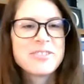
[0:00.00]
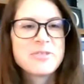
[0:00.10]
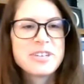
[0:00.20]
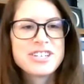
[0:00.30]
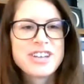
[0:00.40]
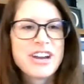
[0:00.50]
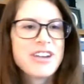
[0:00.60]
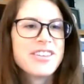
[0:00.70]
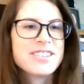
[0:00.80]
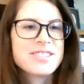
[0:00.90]
We share
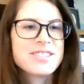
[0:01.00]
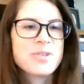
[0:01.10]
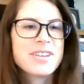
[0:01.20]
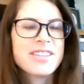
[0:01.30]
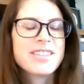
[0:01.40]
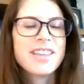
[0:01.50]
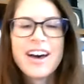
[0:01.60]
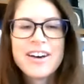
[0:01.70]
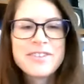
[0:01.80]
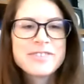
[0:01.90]
this with
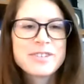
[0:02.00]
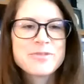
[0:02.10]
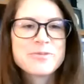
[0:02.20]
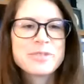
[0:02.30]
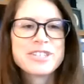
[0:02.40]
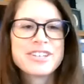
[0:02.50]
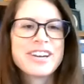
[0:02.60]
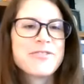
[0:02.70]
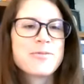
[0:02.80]
love and we share